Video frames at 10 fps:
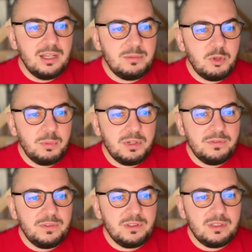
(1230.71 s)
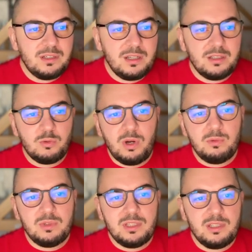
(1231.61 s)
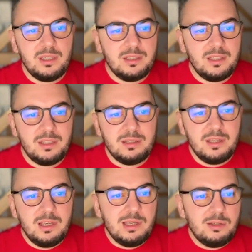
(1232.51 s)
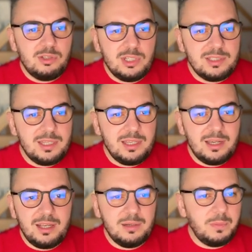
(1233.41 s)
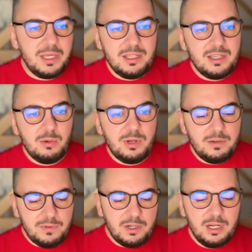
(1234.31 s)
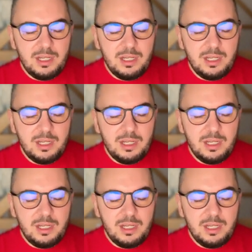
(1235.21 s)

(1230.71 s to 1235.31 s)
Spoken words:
let me open a filter and country, and then you just say Albania, whatever.